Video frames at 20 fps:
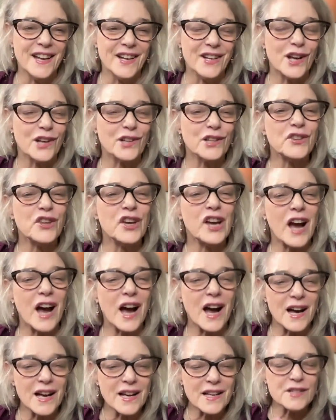Know that the
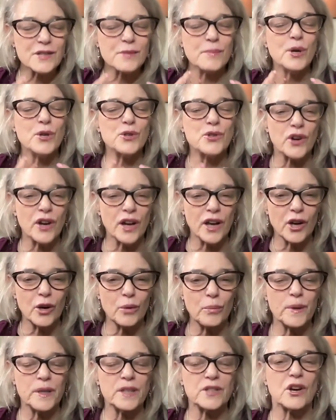cosmos are
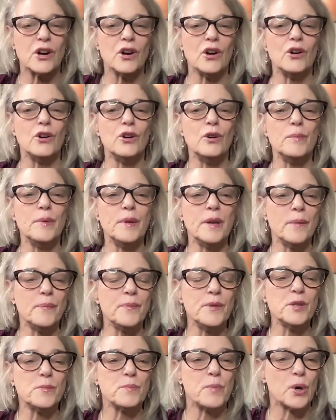helping to open up
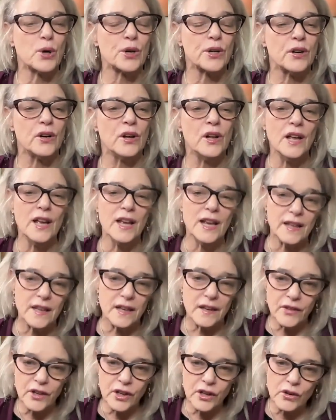this portal,
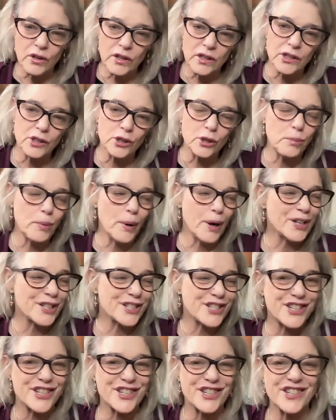giving you a little
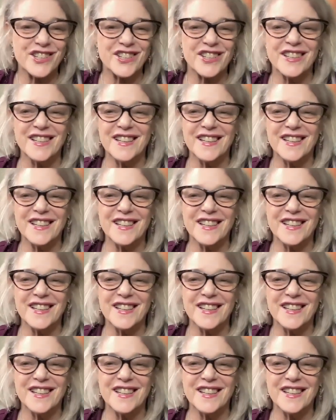push